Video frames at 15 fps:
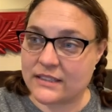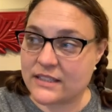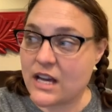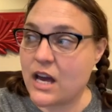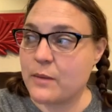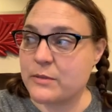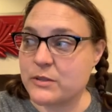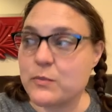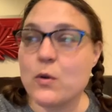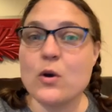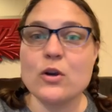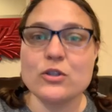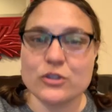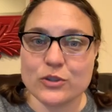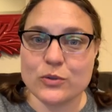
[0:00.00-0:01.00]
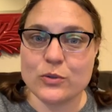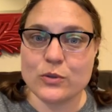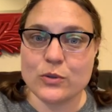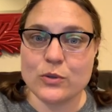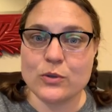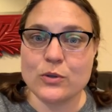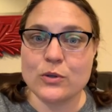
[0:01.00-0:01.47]
Thomas More
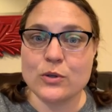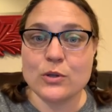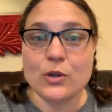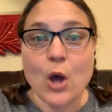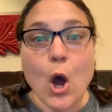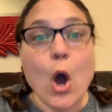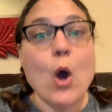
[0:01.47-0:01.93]
School